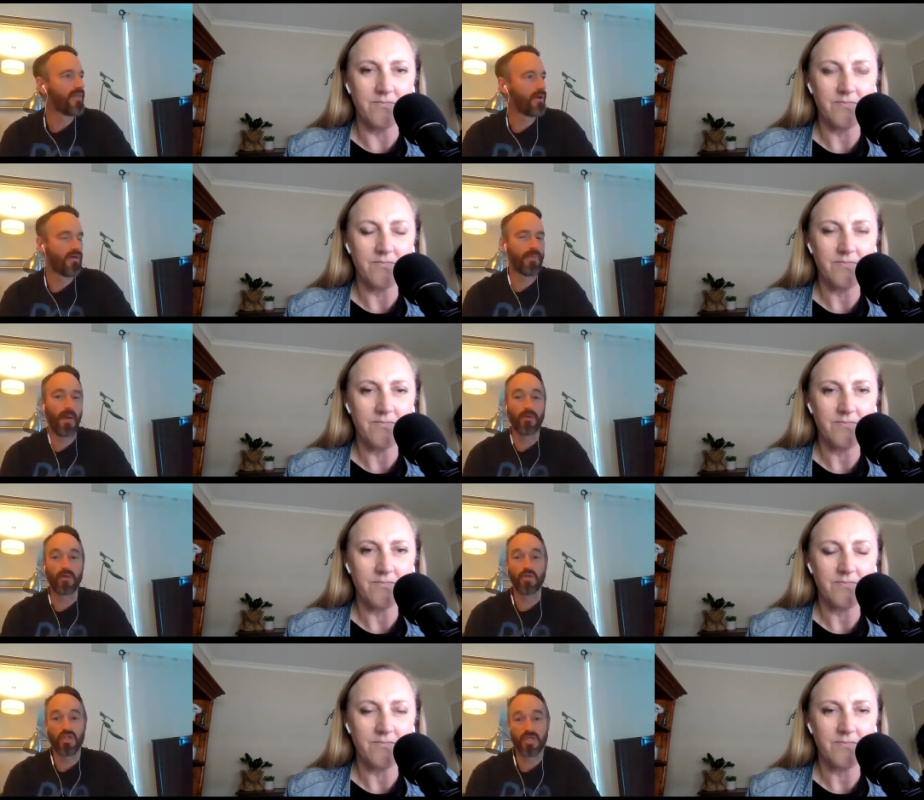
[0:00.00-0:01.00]
Speaker 1: but mm. then they'll have
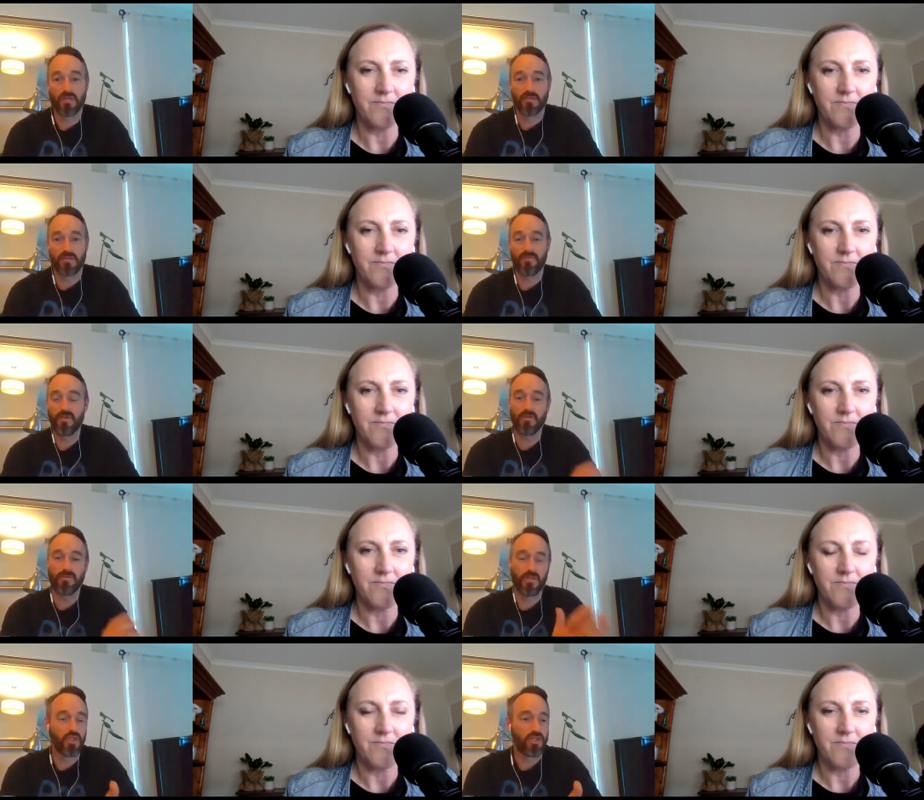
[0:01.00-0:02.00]
barbecue chickens. So if you
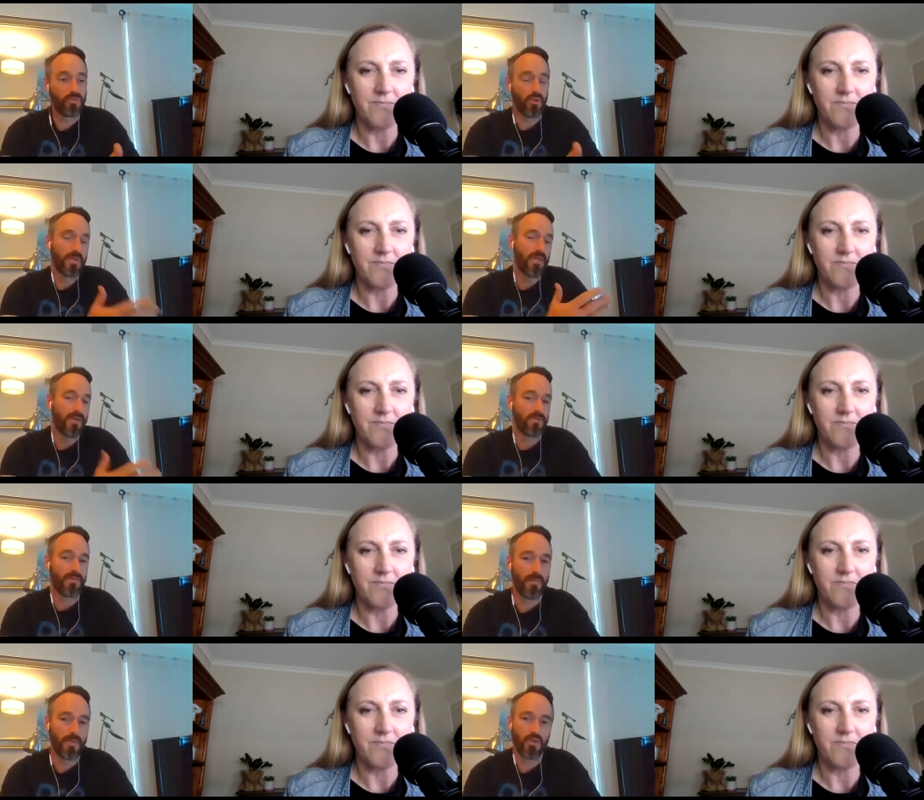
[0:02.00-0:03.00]
got a fish and chip shop here, they
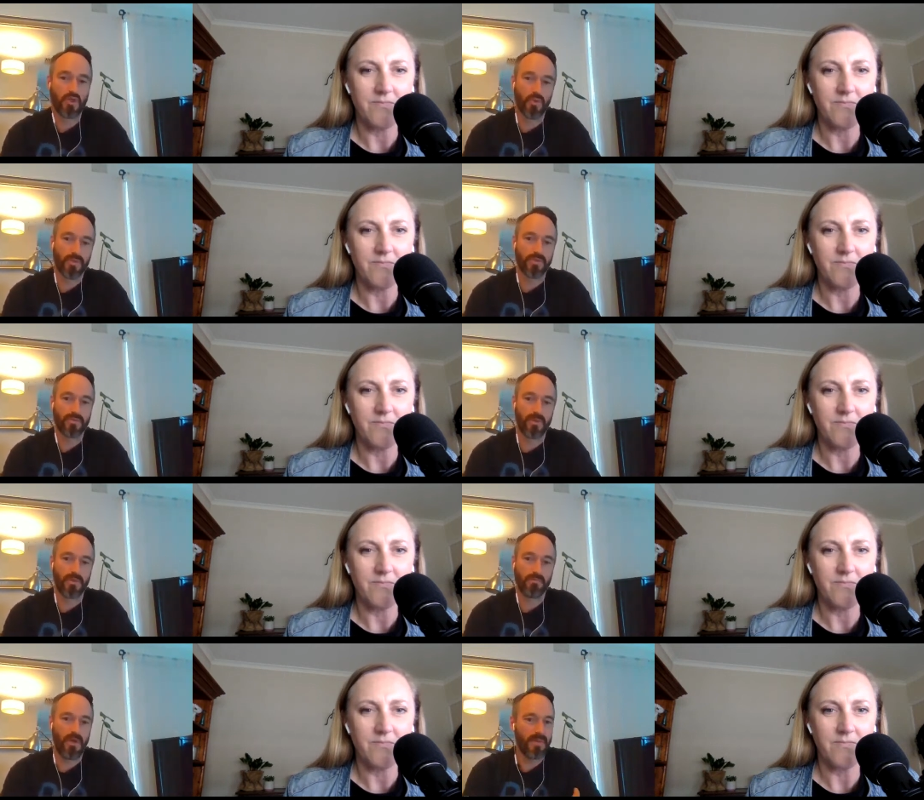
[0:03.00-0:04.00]
do barbecue chooks as
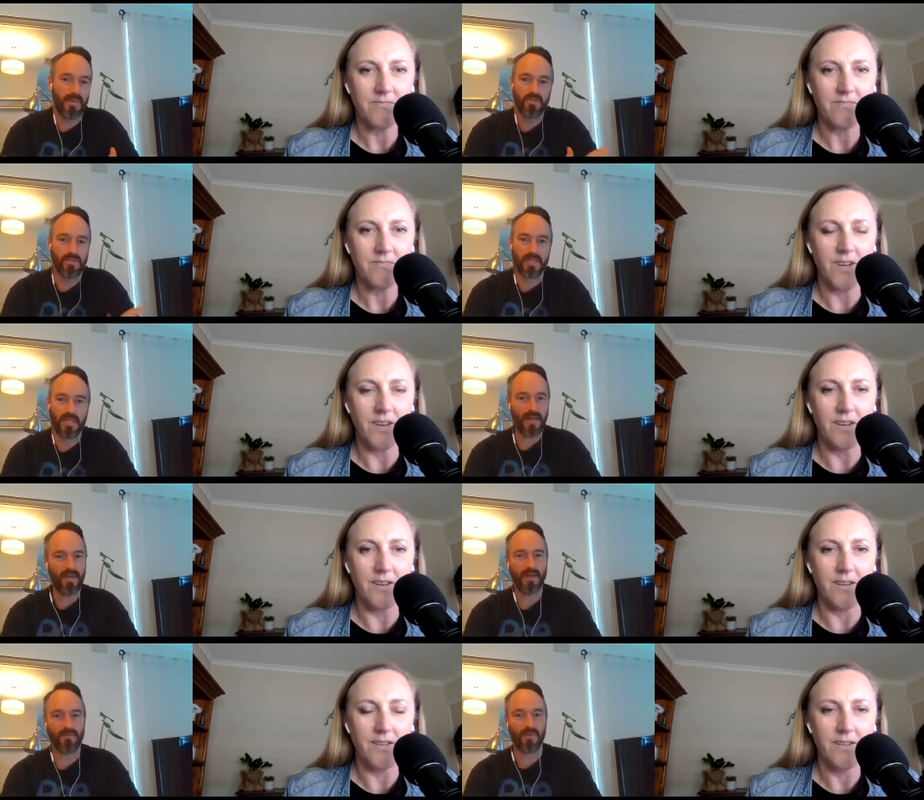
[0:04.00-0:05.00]
well. Maybe that's just yeah. an
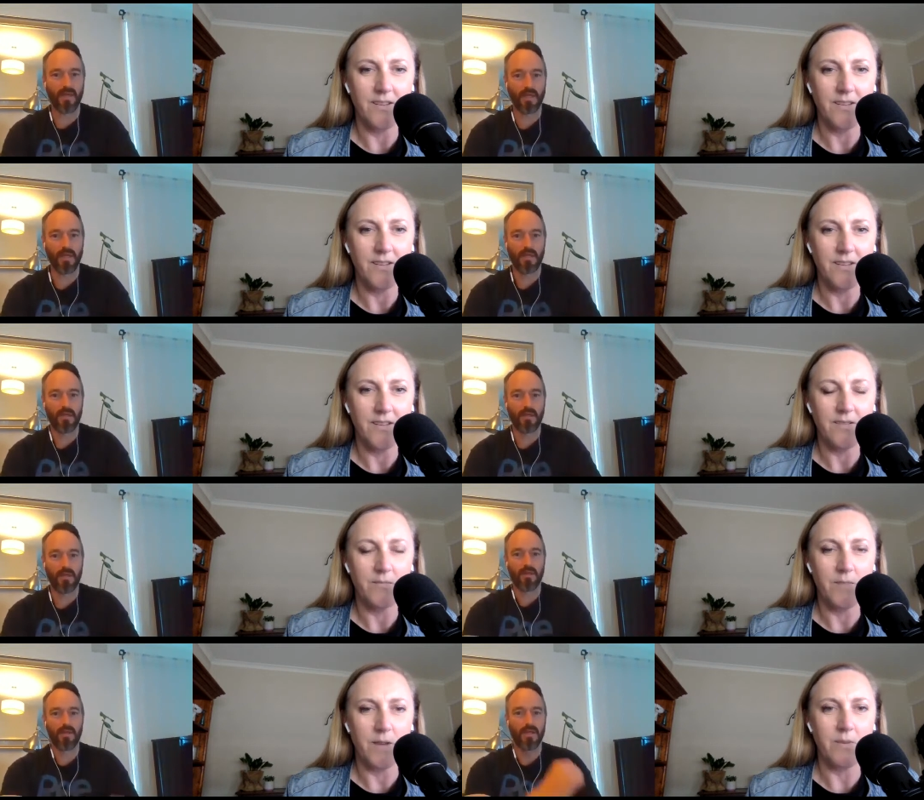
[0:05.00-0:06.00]
Adelaide thing.
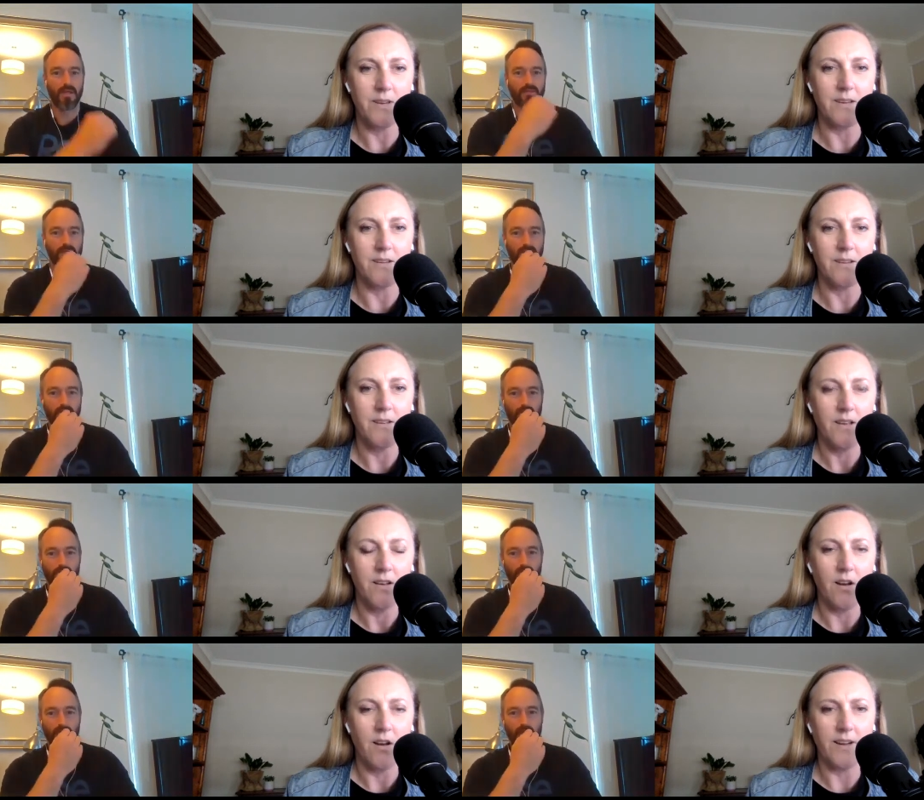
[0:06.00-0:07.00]
Speaker 2: Maybe.
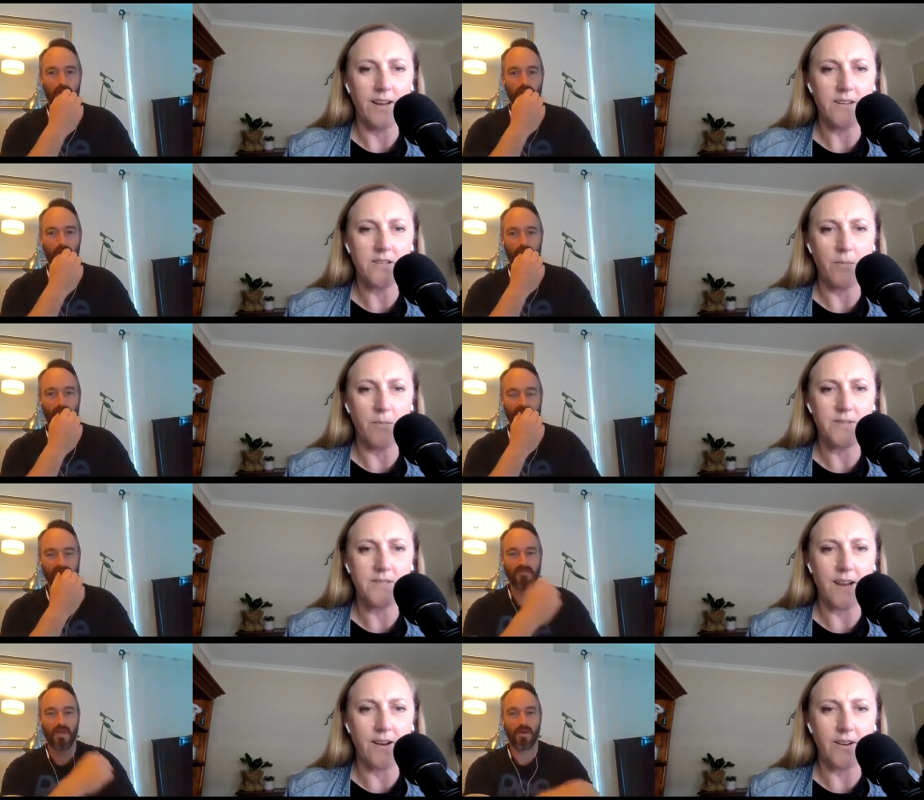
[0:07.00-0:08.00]
A, okay, so
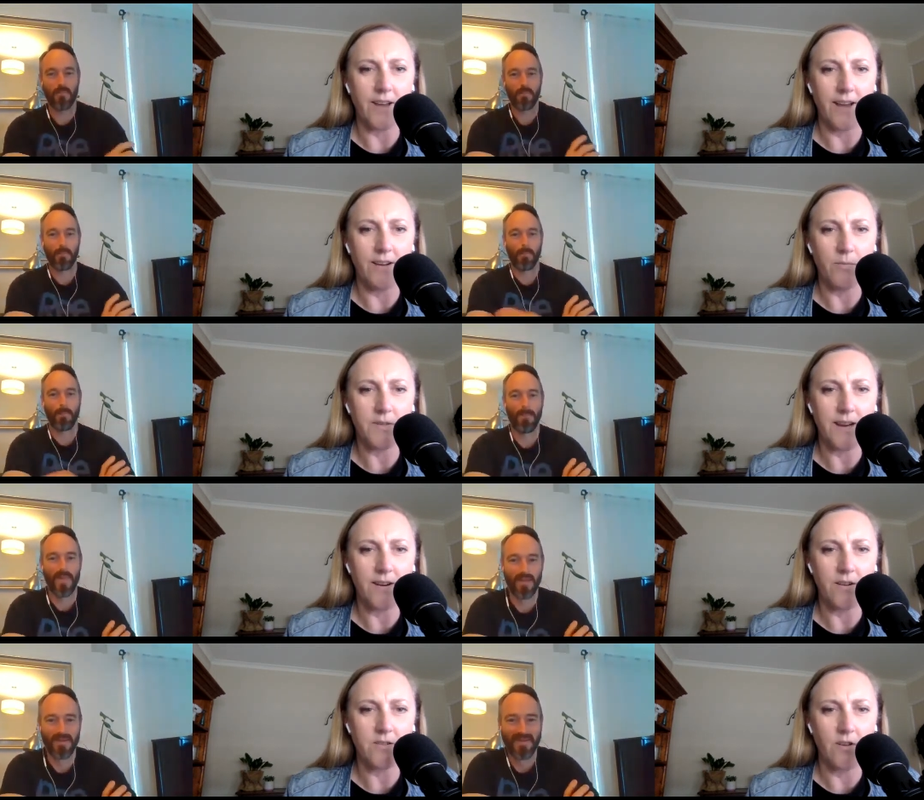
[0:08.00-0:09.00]
potato cake or
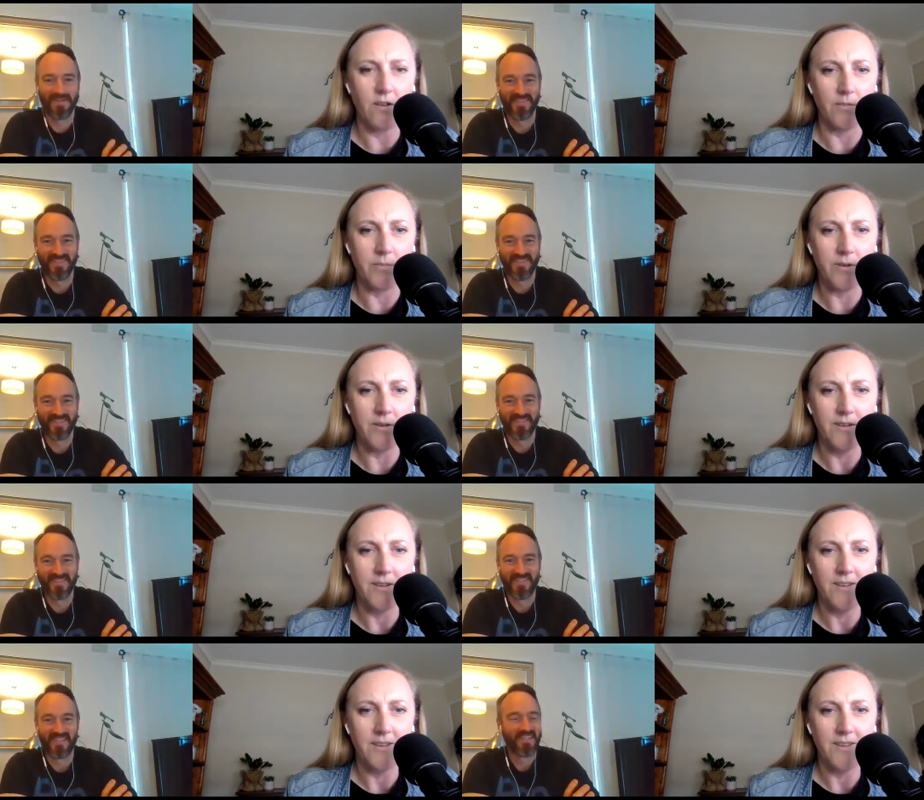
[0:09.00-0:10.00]
potato scallop?
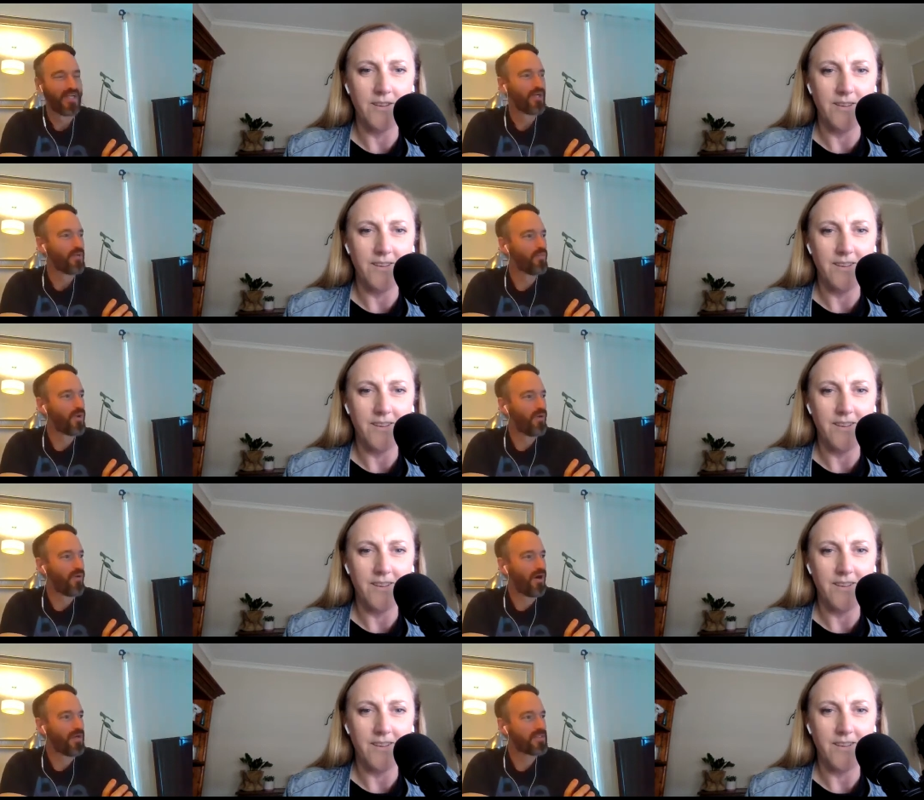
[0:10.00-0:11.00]

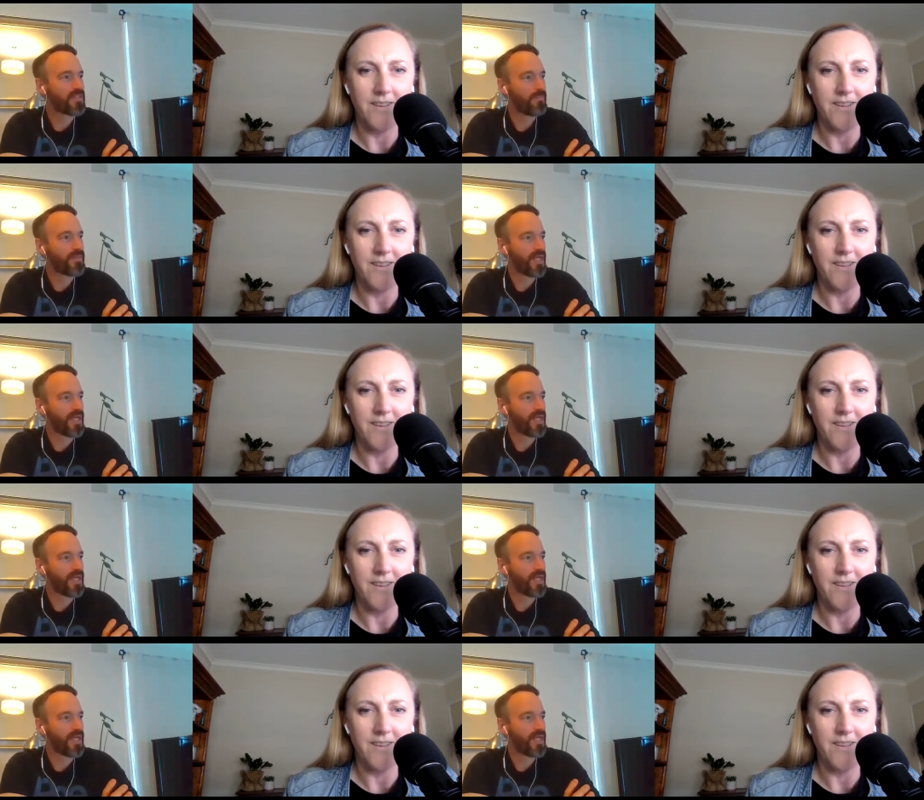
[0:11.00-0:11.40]
Speaker 1: Well, I'd say